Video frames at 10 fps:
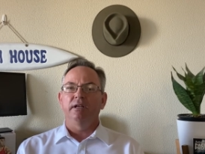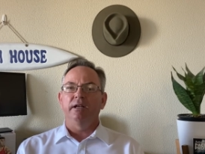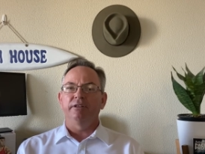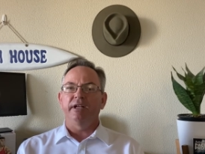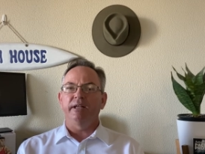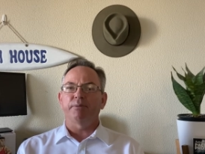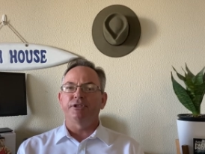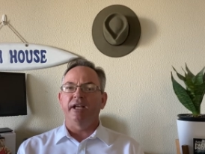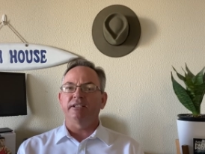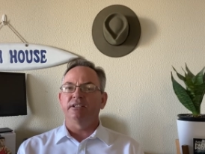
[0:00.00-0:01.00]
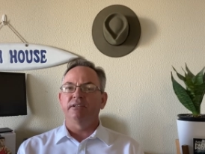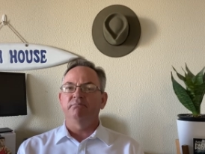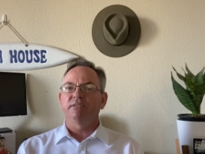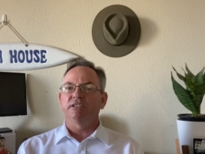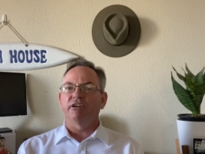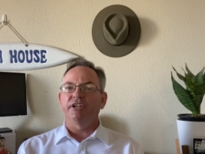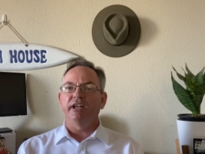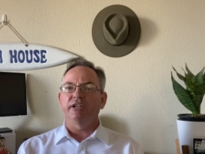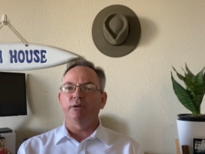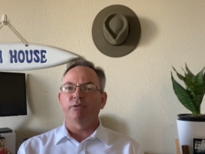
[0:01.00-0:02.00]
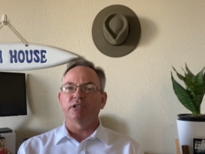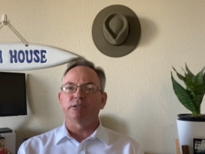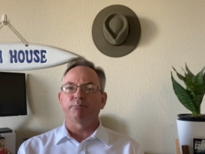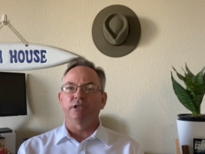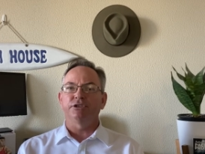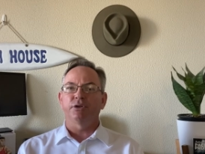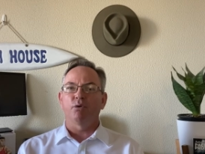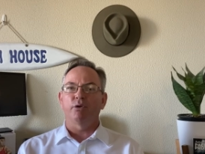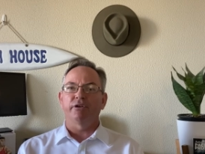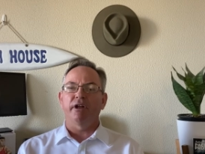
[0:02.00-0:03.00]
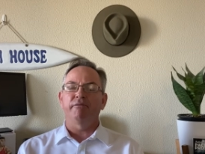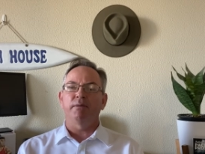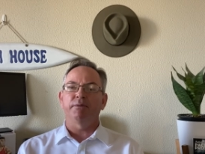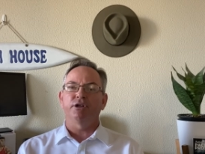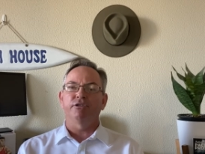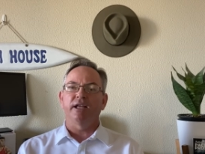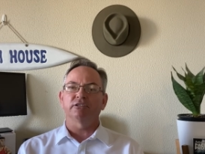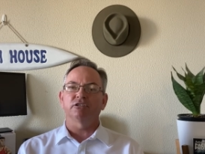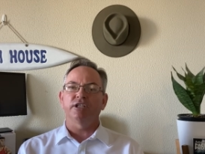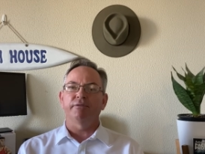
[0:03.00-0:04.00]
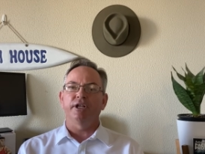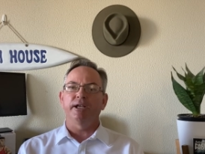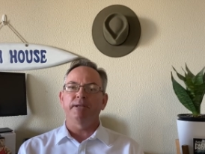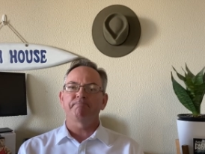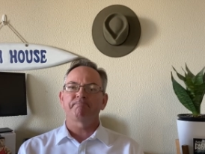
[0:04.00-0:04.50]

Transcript: And then he protected his identity with a suppression order in November 2017.